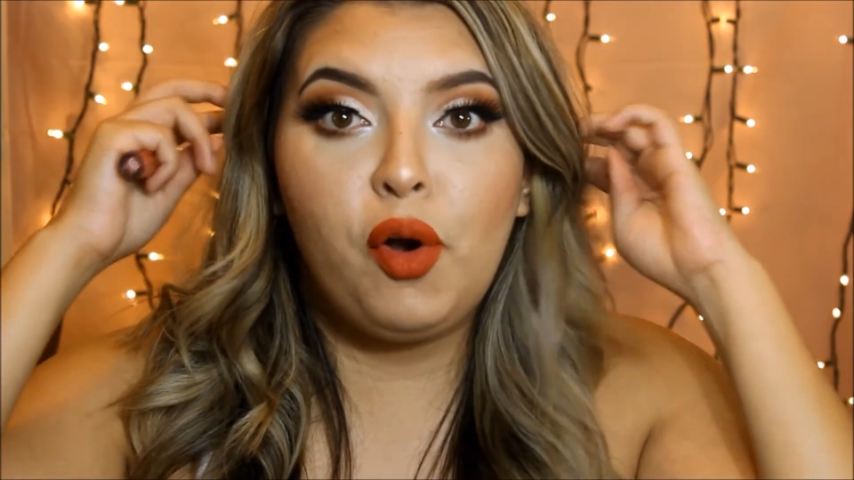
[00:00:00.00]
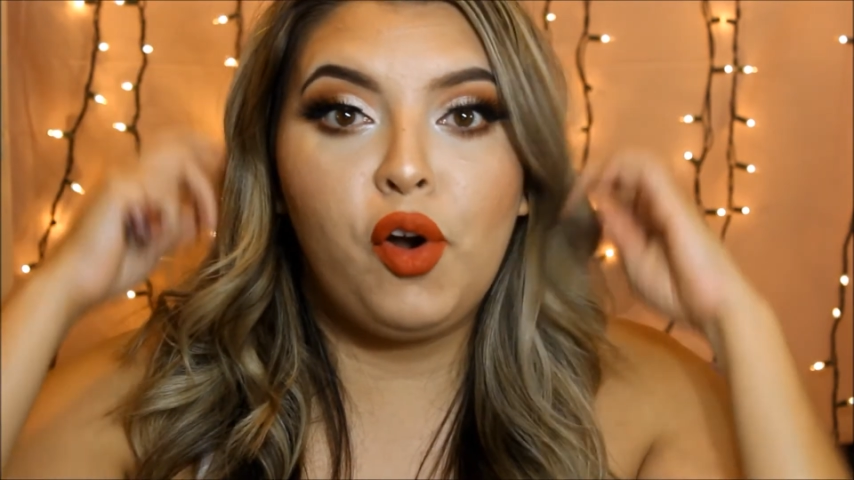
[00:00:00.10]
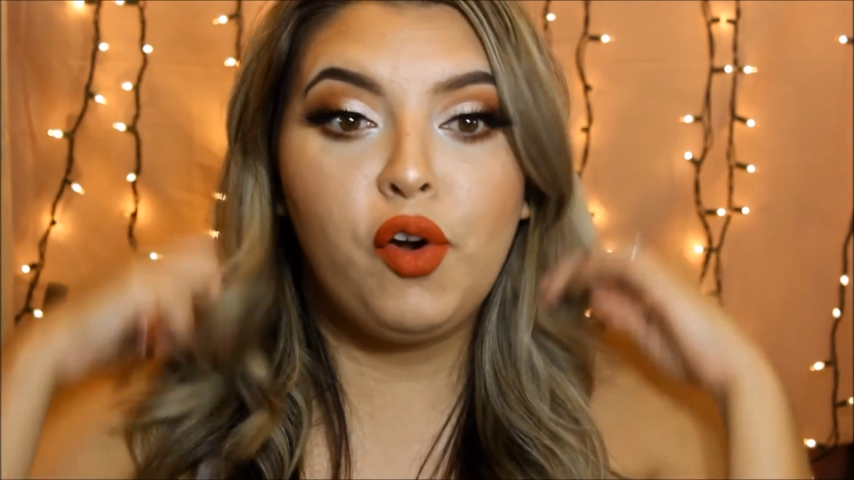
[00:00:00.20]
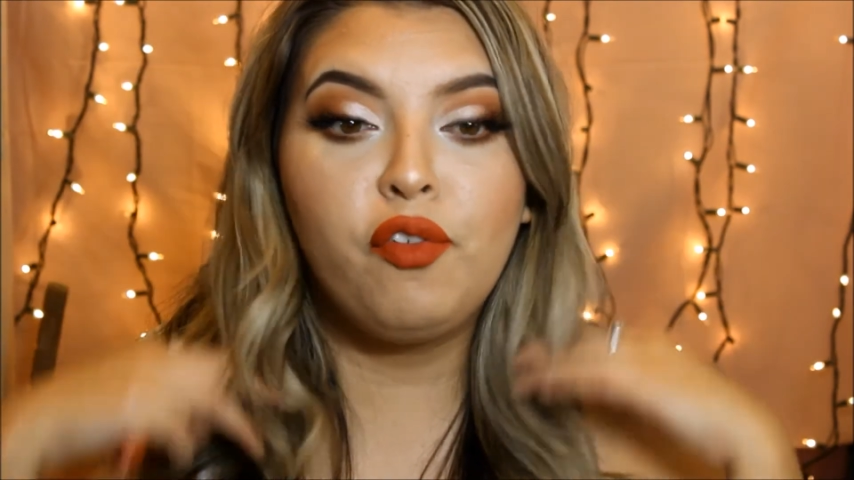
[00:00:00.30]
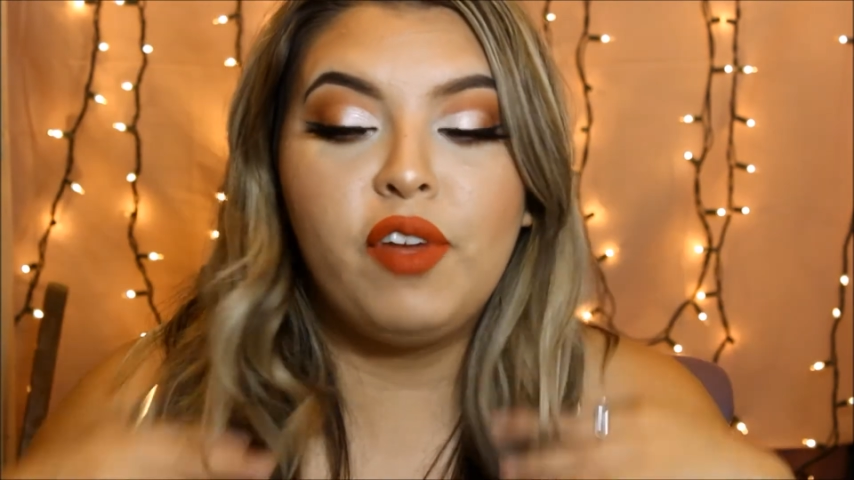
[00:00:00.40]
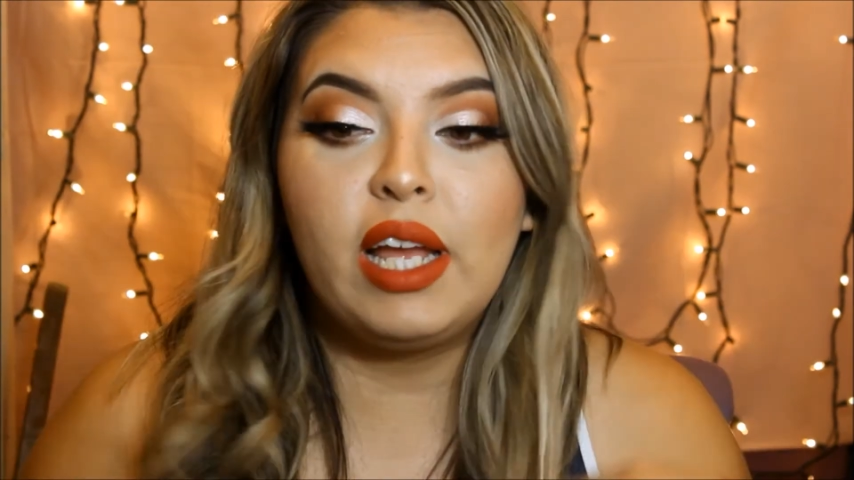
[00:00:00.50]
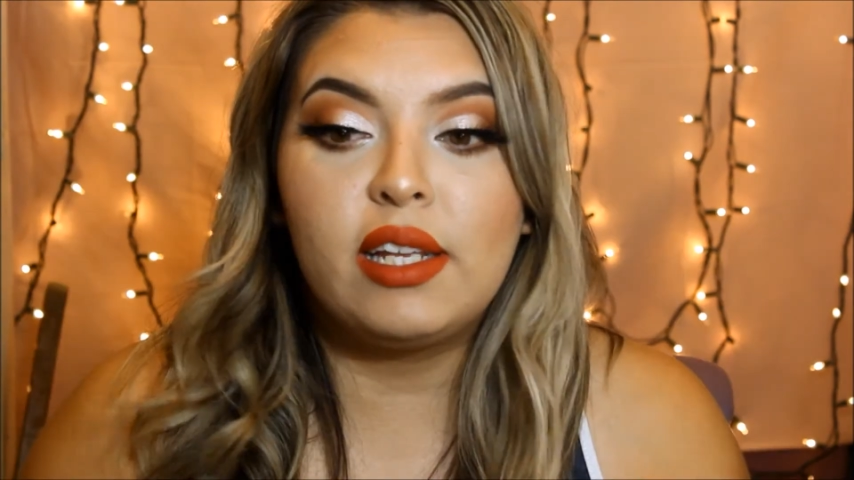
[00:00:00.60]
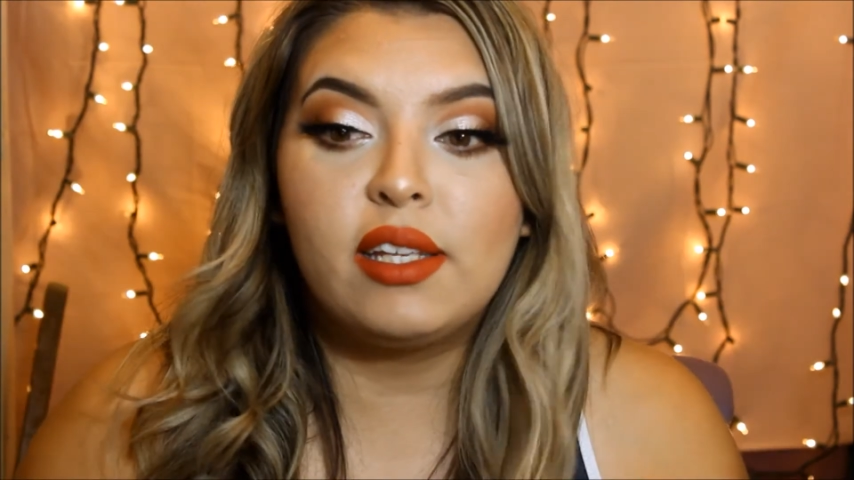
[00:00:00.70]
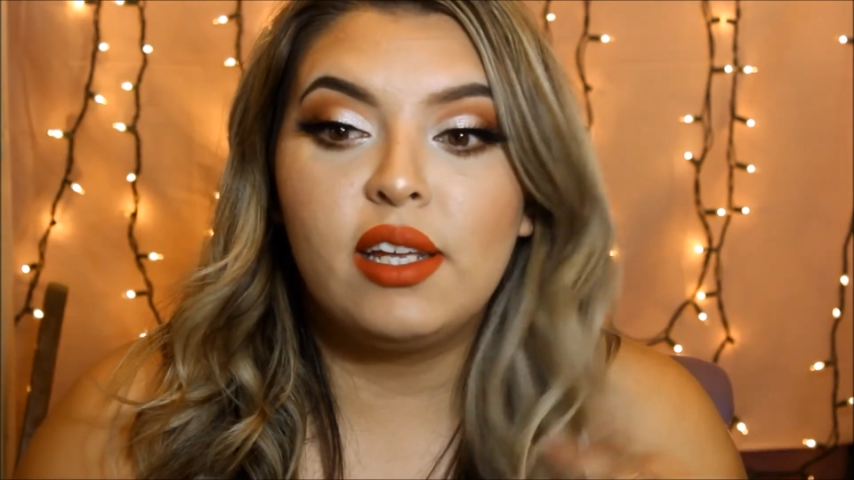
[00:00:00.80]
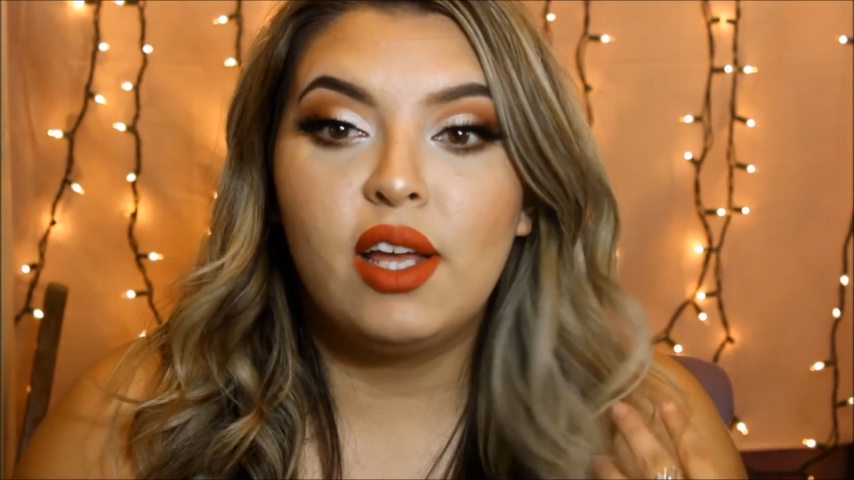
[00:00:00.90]

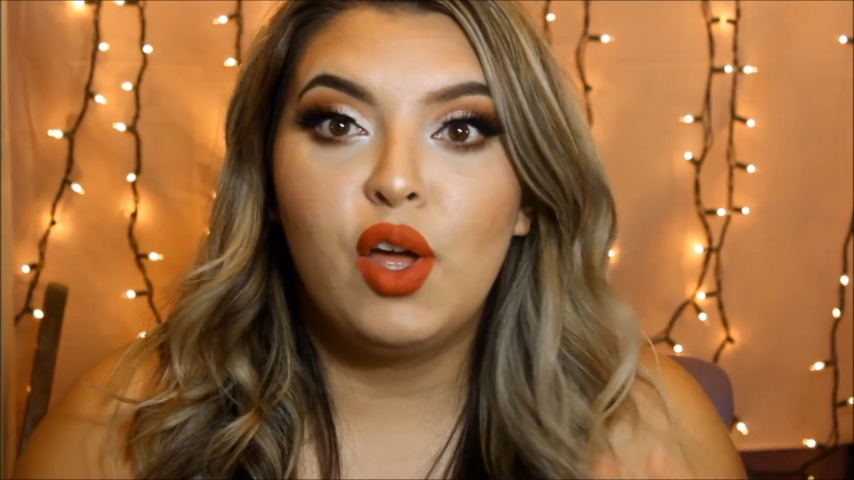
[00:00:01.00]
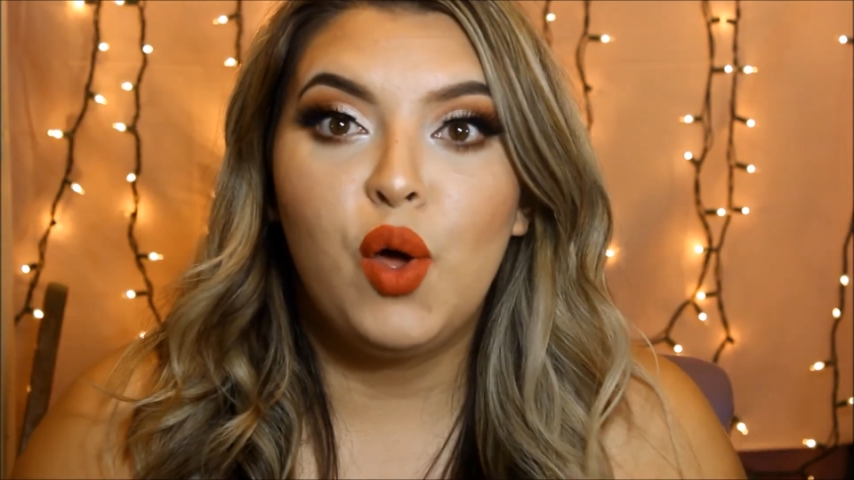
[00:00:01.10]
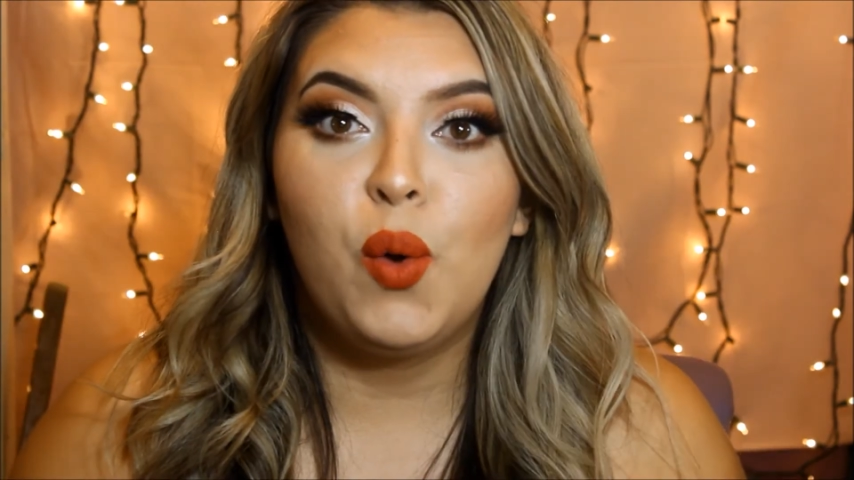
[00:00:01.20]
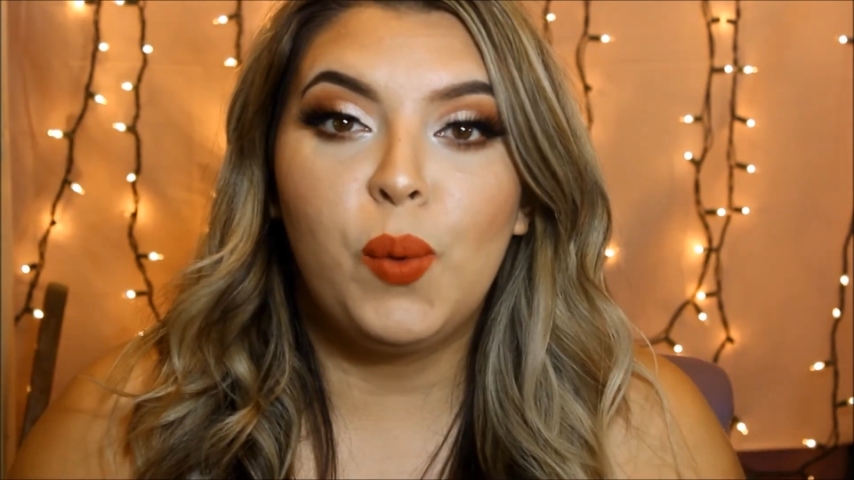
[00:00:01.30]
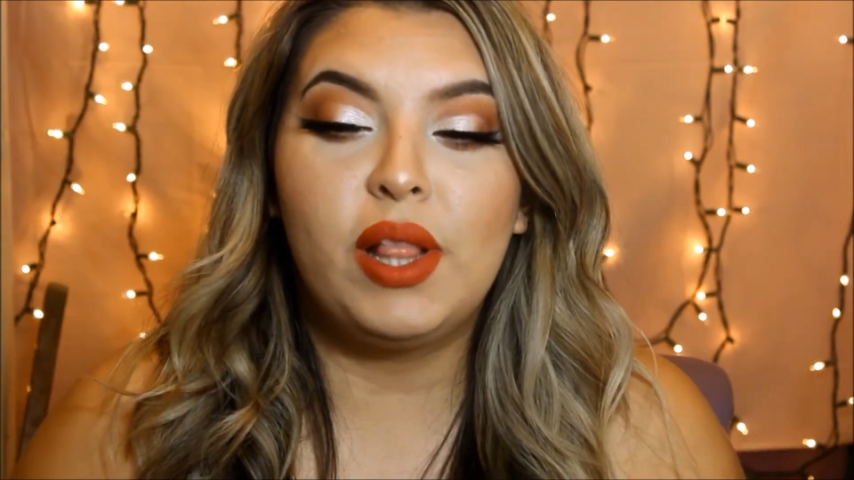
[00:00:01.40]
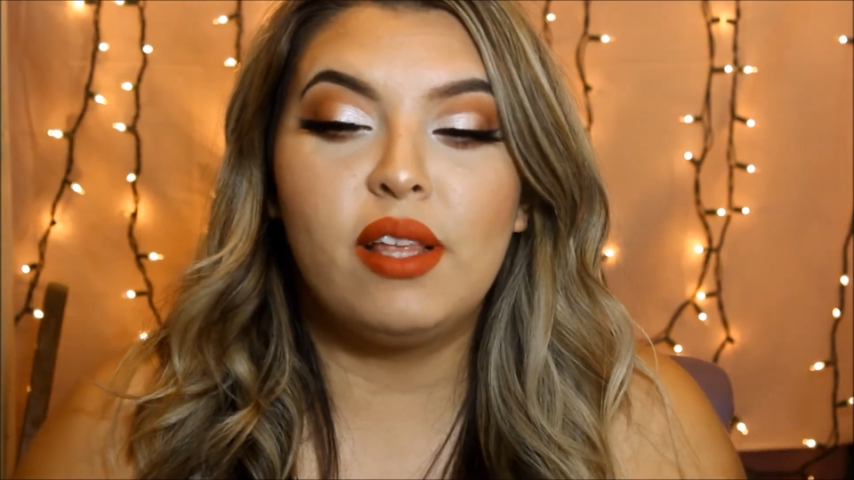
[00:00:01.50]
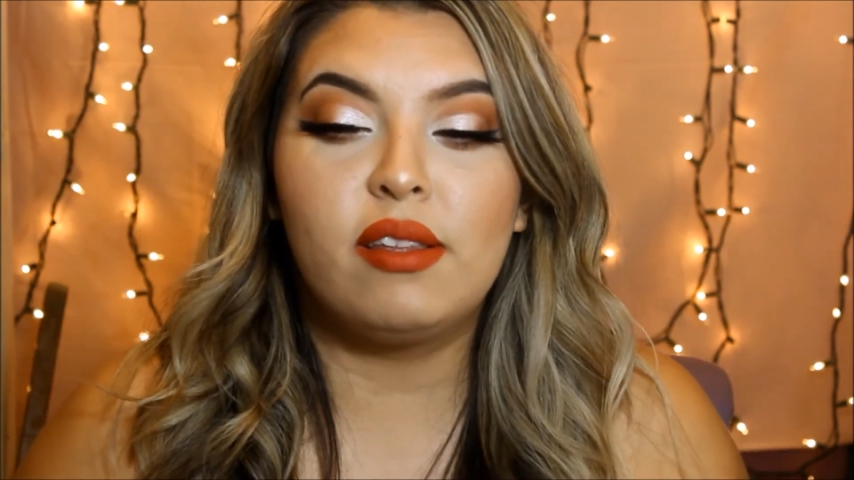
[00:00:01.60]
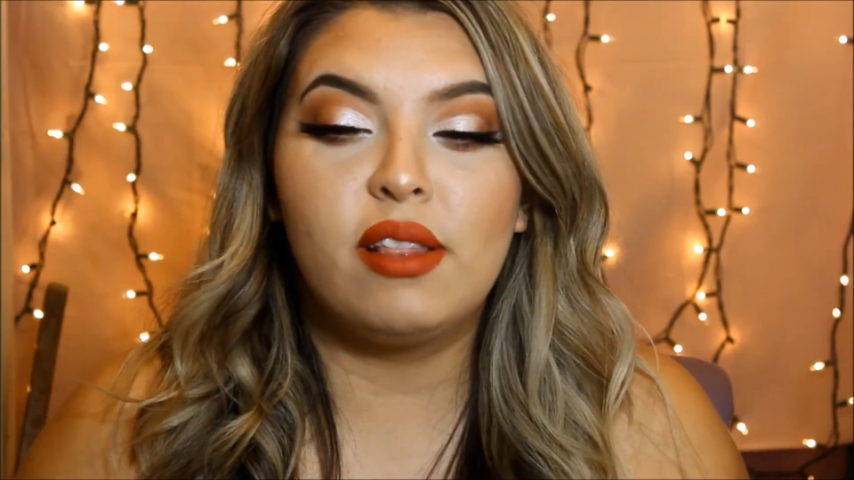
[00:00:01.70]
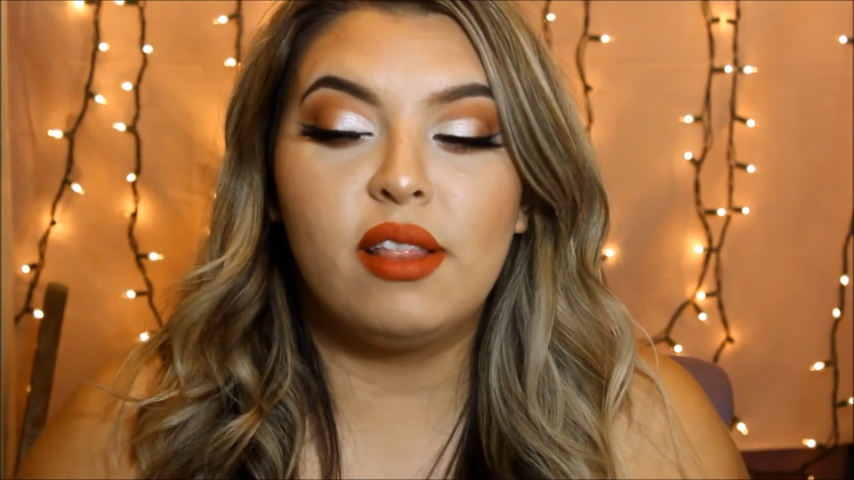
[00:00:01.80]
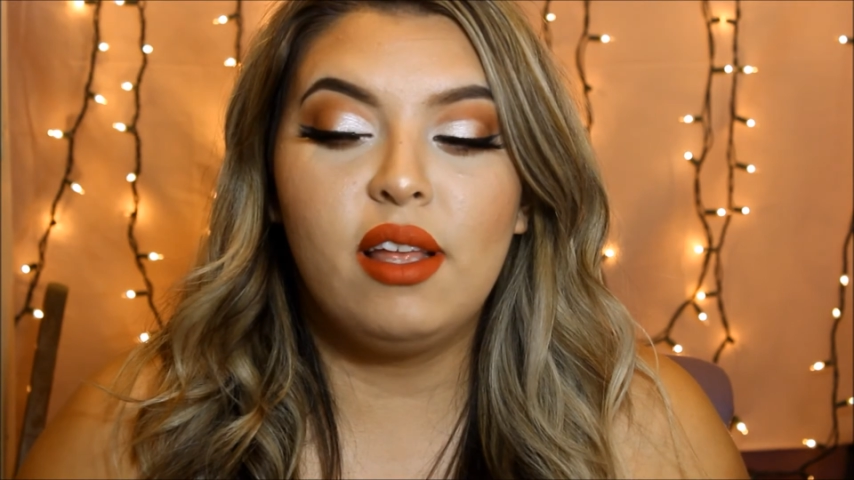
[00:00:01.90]
perfect with
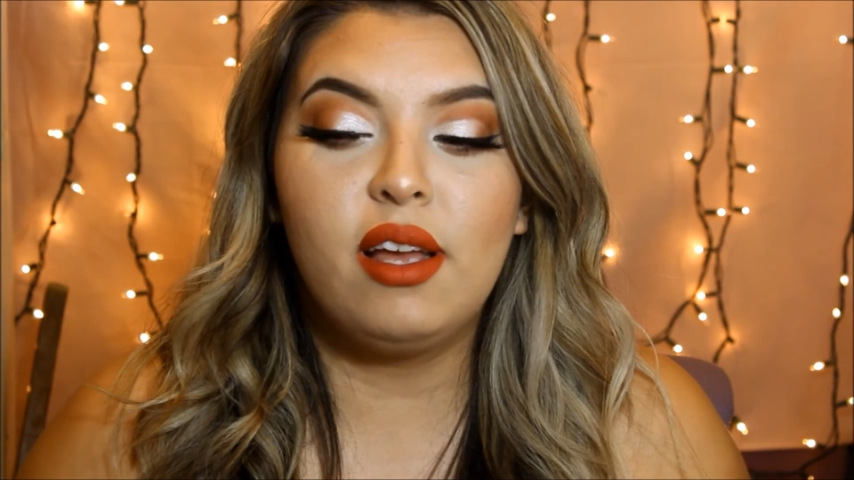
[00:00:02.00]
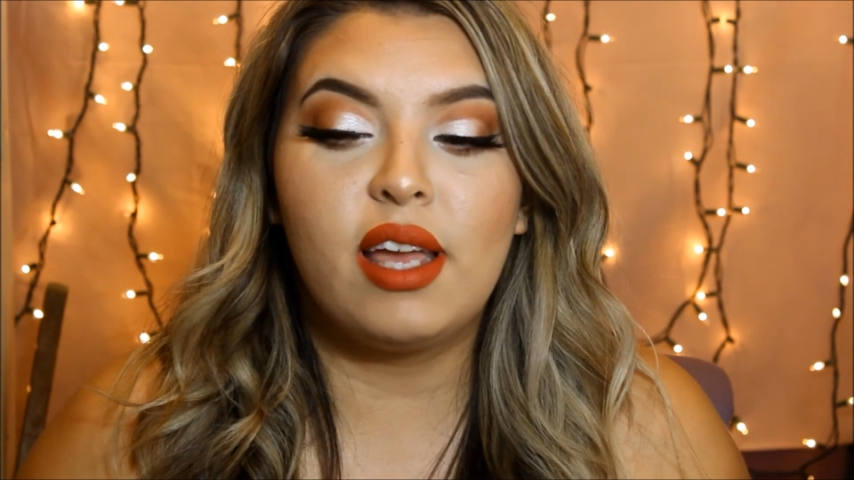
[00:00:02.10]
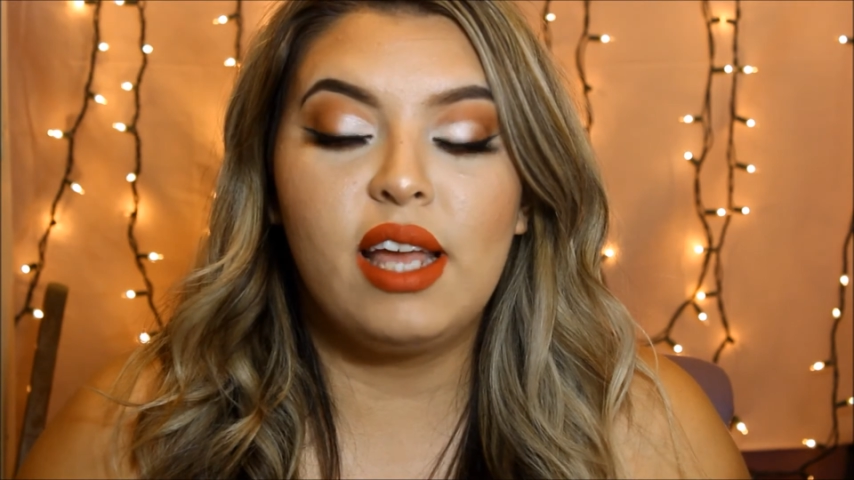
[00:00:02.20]
this look.